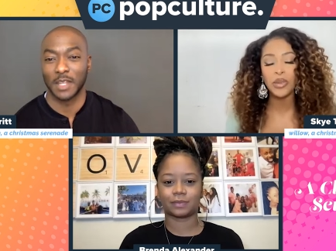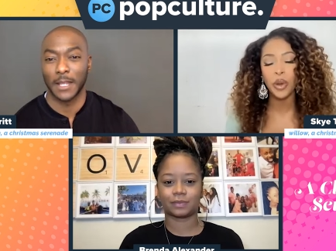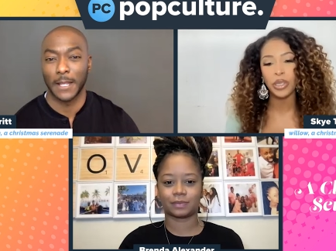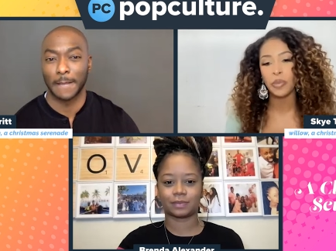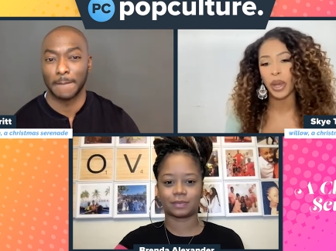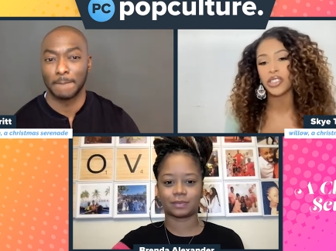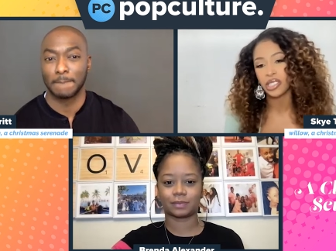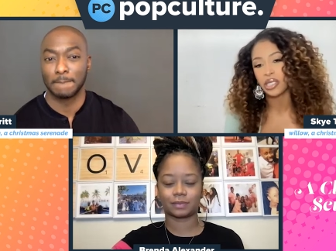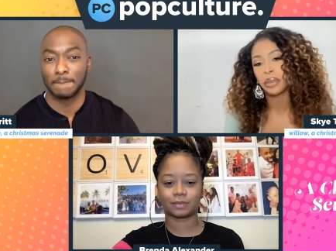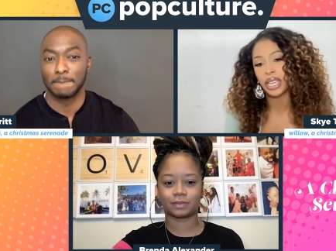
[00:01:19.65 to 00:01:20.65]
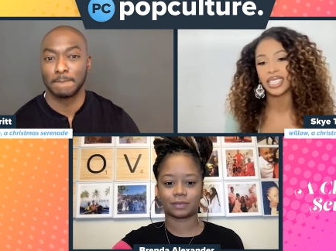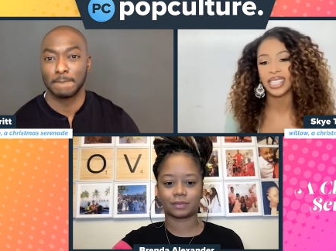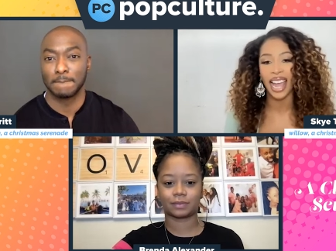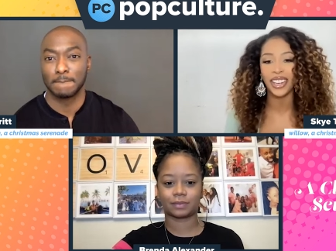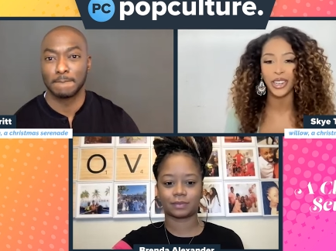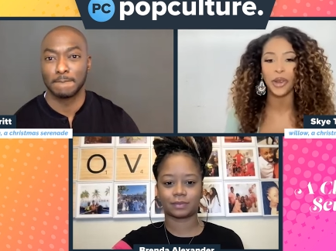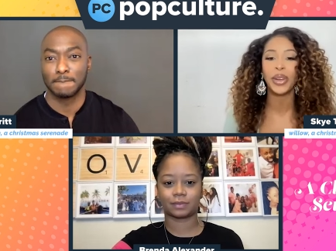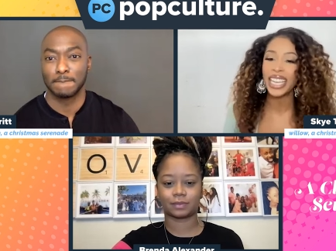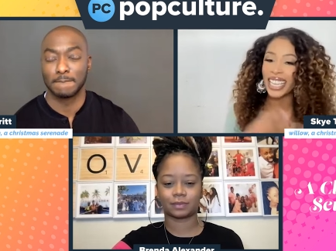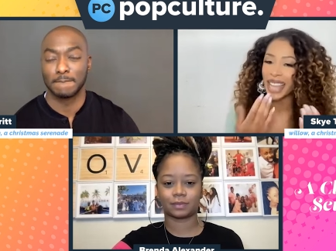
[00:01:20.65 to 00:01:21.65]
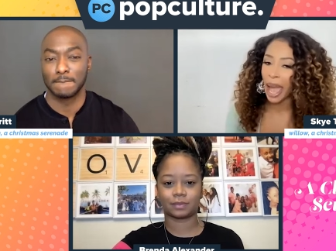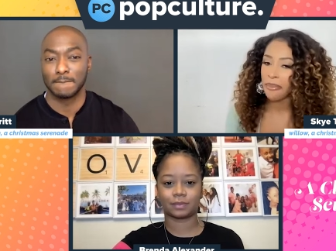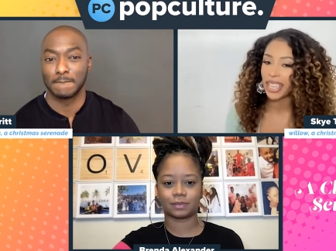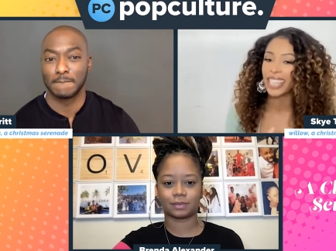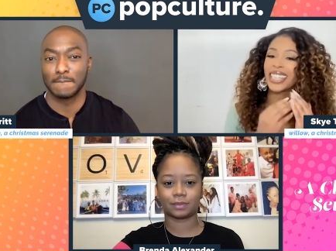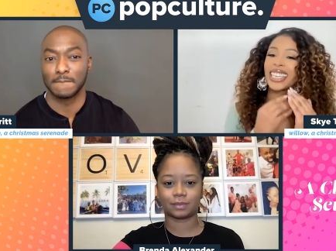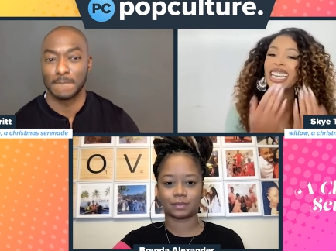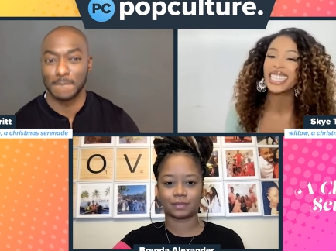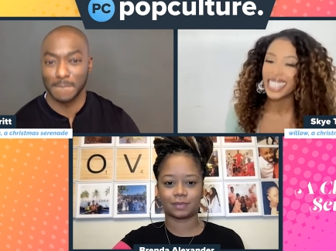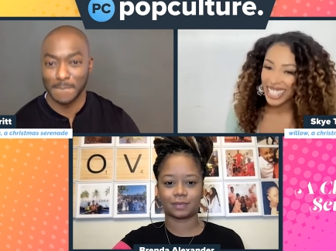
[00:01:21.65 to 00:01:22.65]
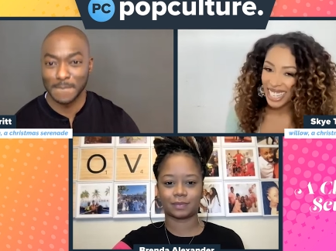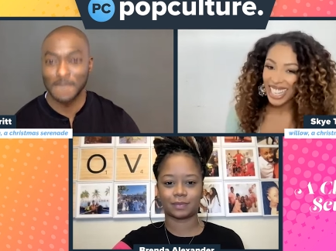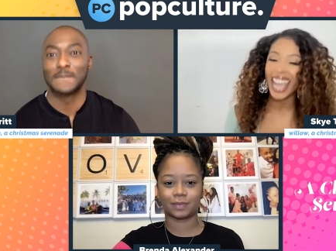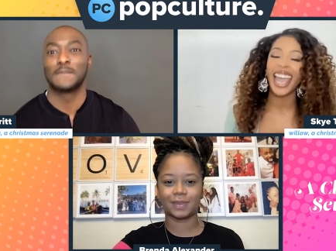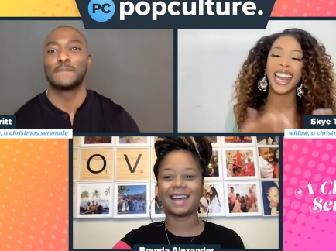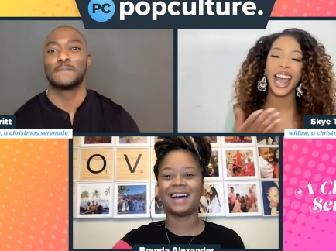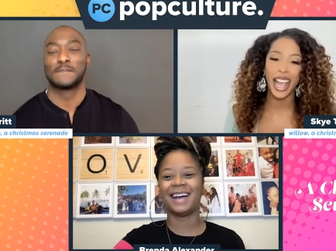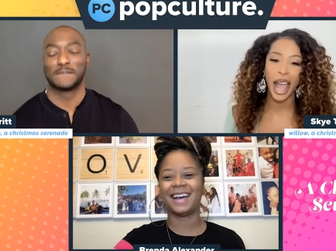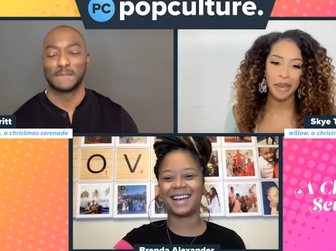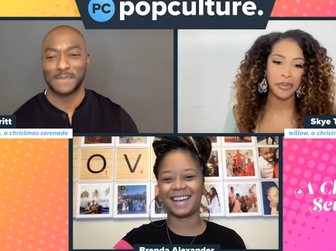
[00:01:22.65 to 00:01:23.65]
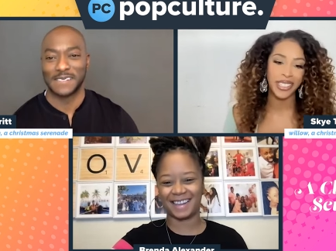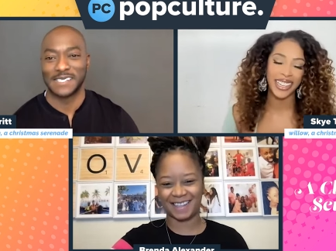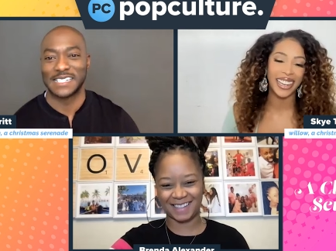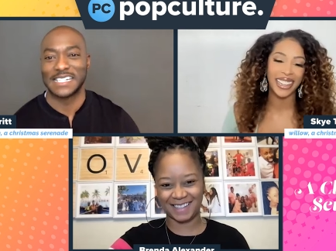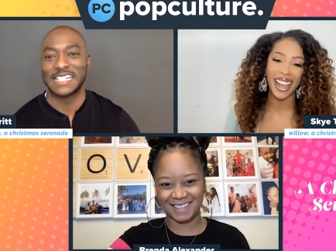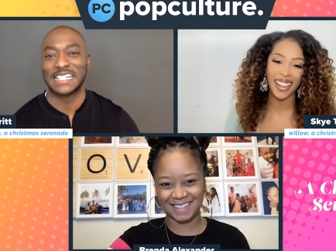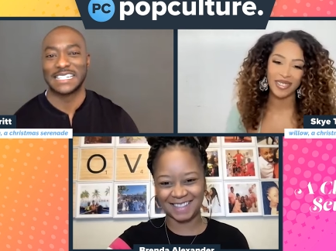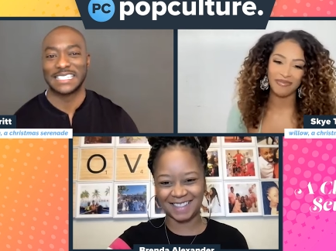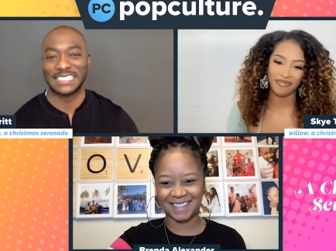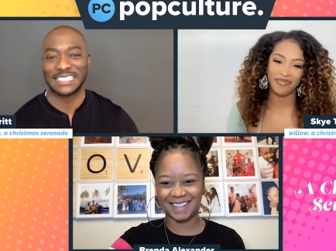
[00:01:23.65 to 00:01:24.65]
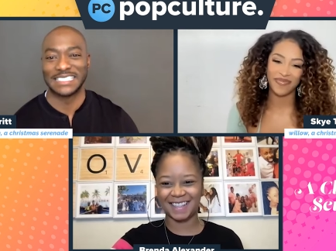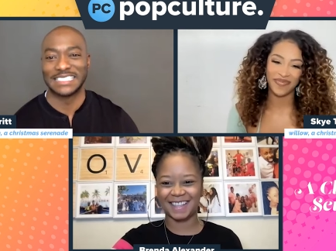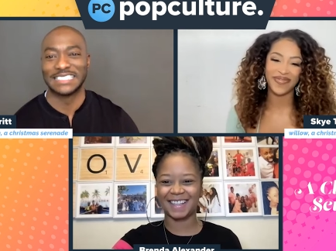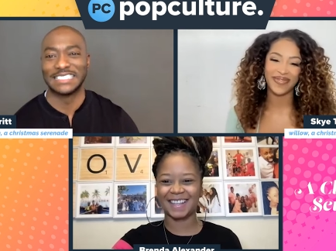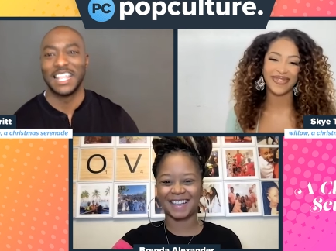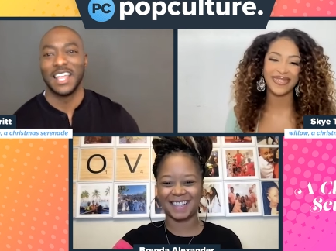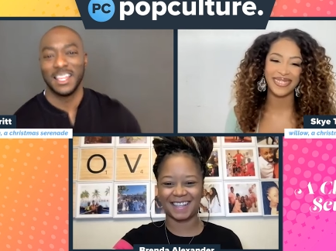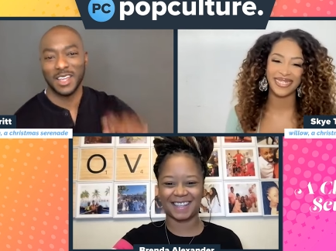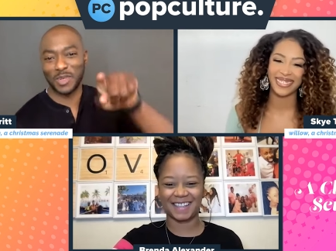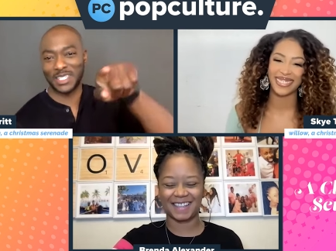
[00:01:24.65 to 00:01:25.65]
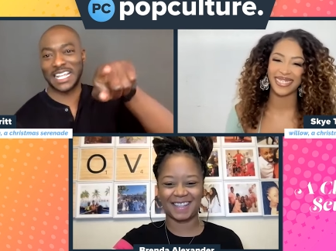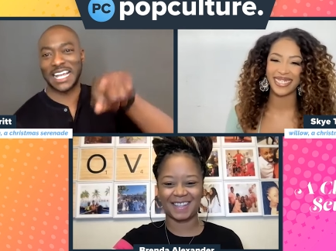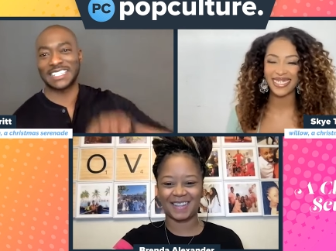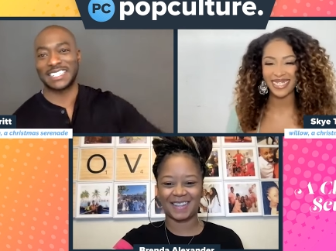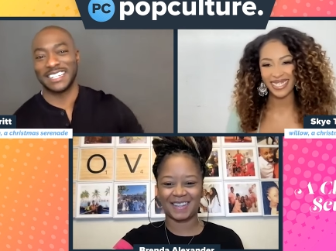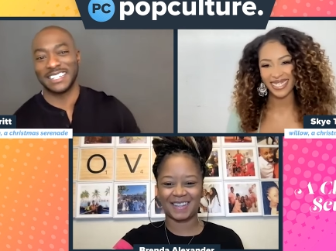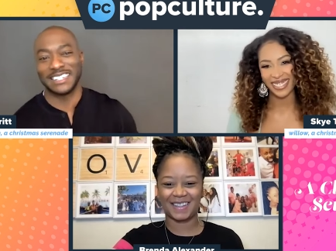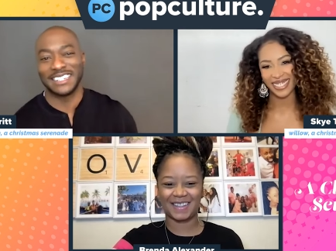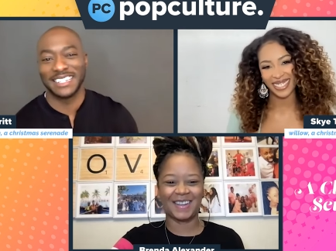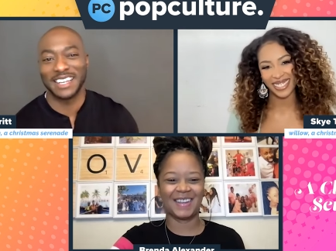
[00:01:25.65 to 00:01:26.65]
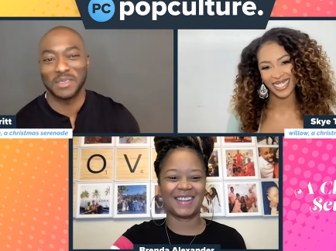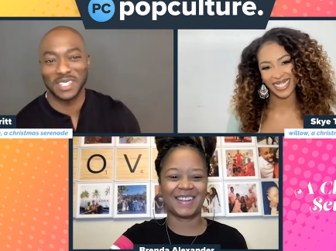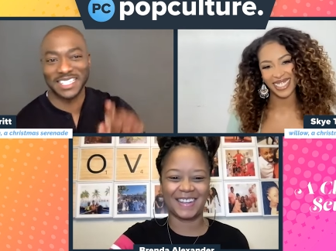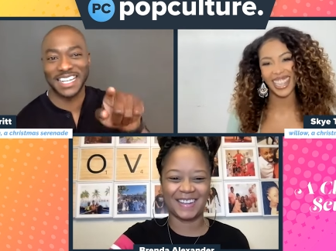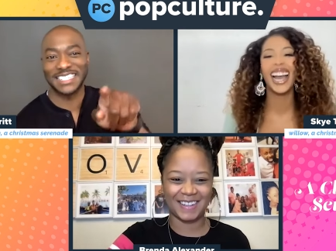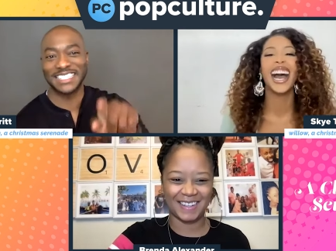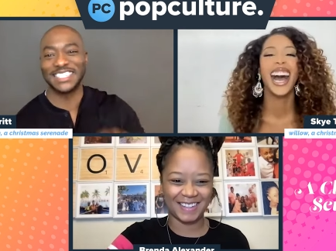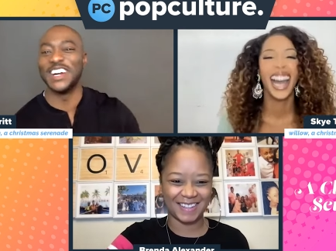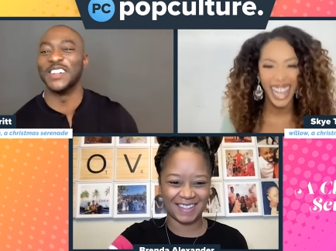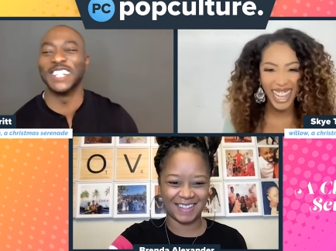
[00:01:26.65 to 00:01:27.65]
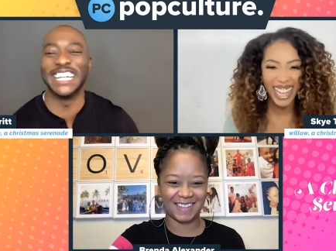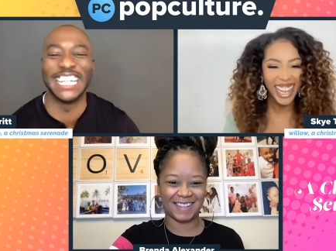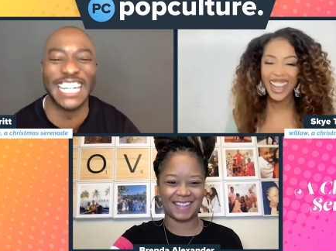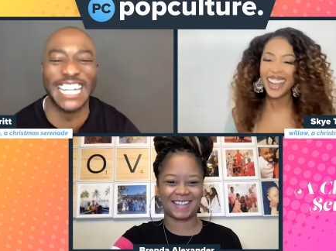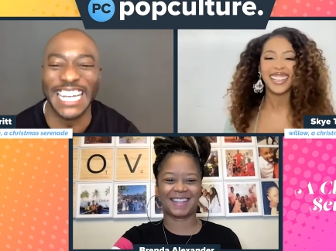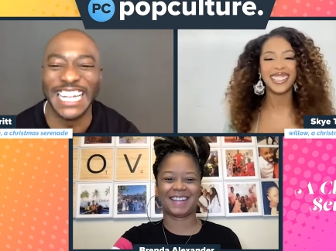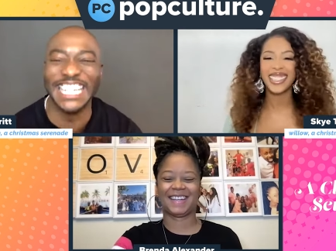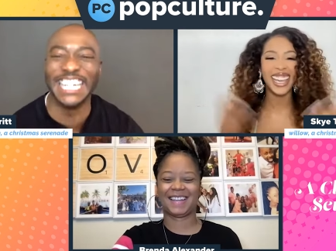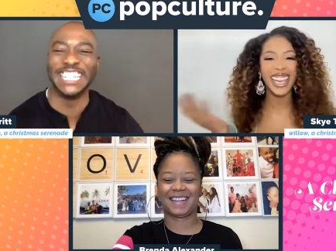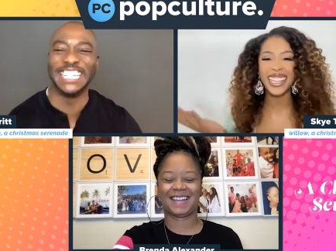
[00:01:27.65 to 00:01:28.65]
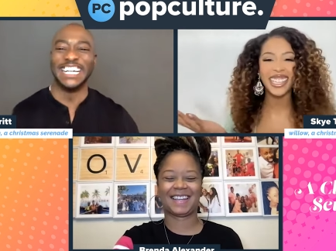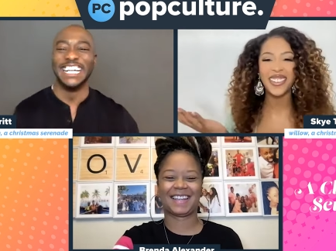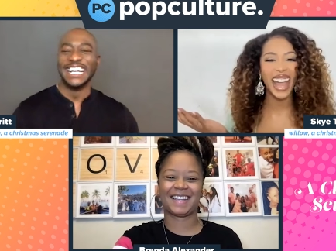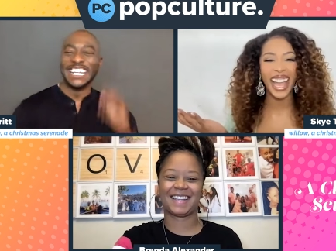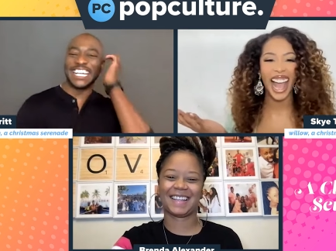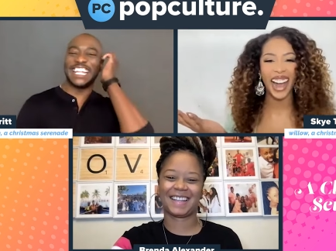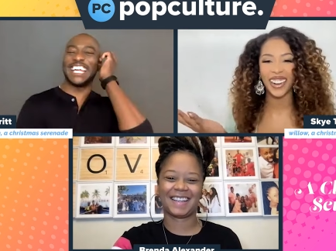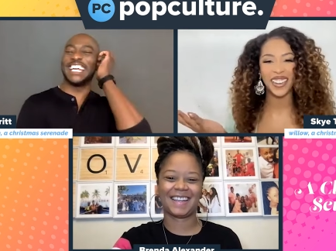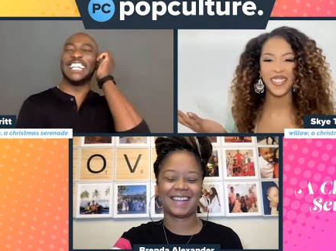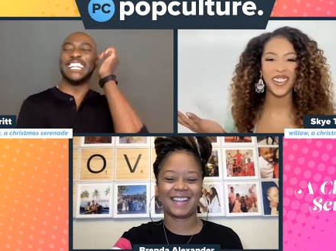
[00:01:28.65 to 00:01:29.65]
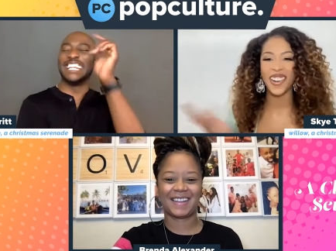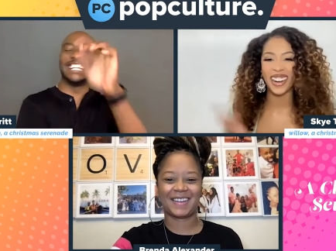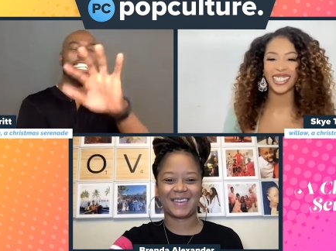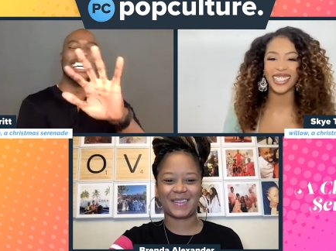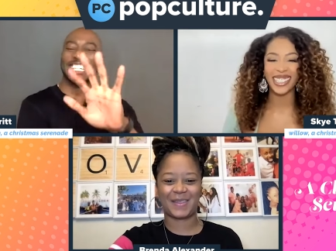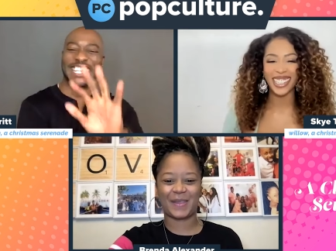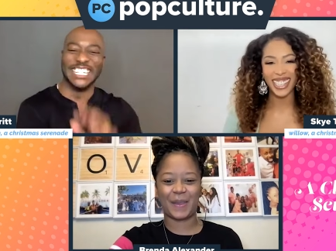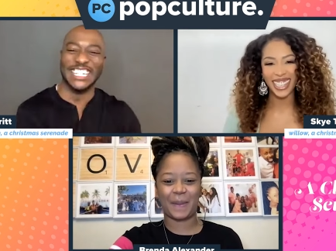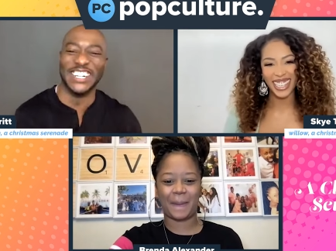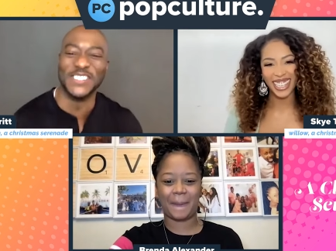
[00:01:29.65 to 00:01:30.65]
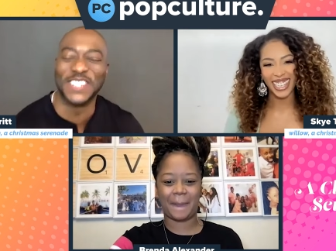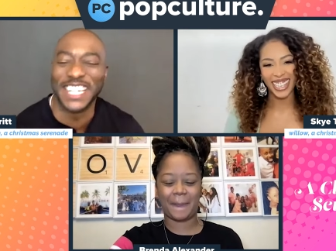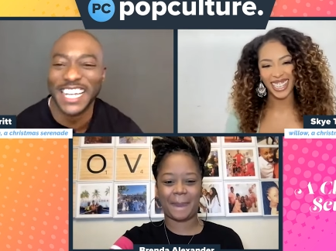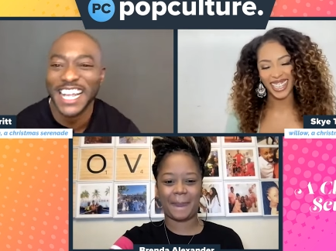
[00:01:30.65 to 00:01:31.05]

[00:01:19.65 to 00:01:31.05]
Speaker 1: was what was special to me, is that, you know, we didn't get the happy ending easily. And I, I appreciated that. Yeah,
Speaker 2: what Skye said. Yeah, what Skye said. no, no, of course. No, no, no, I'm playing.